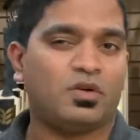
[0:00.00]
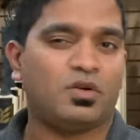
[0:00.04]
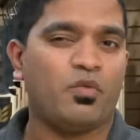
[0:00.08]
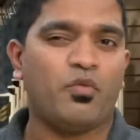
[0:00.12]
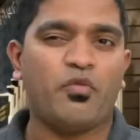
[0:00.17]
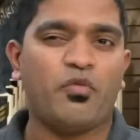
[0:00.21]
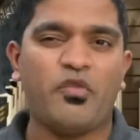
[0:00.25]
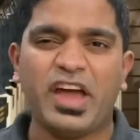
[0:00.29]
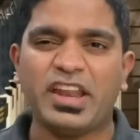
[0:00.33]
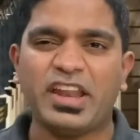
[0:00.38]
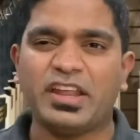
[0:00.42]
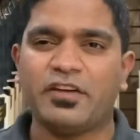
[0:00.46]

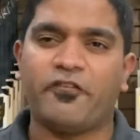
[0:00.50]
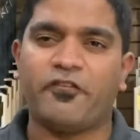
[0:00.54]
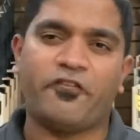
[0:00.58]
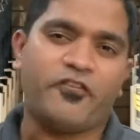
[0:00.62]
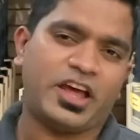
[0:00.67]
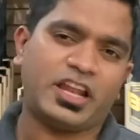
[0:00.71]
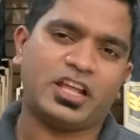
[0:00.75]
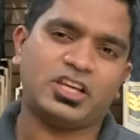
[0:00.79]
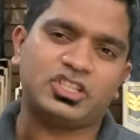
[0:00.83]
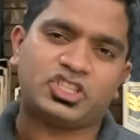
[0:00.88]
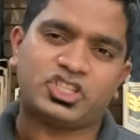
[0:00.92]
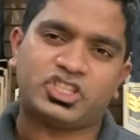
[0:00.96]
very,
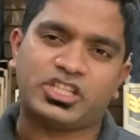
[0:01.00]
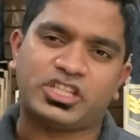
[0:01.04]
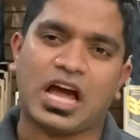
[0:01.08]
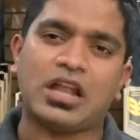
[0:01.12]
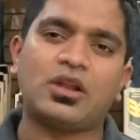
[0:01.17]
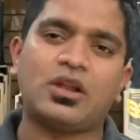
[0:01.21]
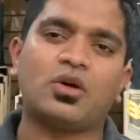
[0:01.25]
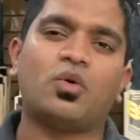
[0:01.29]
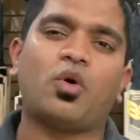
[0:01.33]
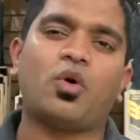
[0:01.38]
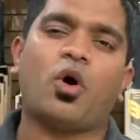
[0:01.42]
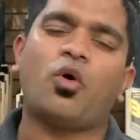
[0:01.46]
very shallow
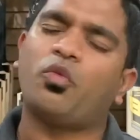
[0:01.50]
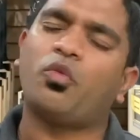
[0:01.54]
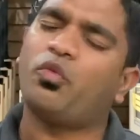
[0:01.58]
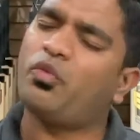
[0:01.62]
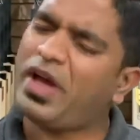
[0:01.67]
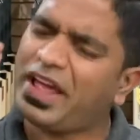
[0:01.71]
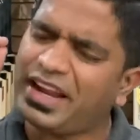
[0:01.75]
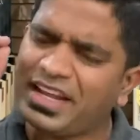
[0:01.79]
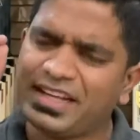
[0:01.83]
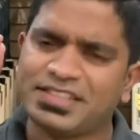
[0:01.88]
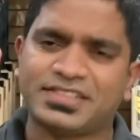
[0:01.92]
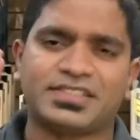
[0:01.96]
or
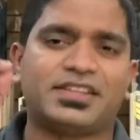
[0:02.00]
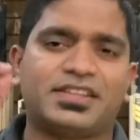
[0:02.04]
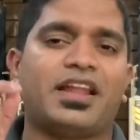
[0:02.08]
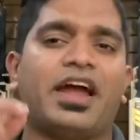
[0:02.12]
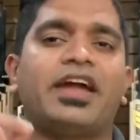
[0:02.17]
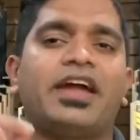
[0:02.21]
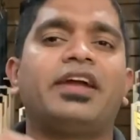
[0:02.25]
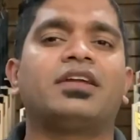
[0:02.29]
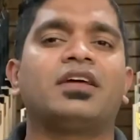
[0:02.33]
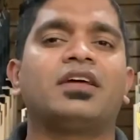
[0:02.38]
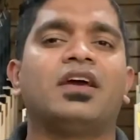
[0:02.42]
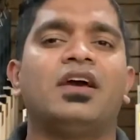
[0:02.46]
very slight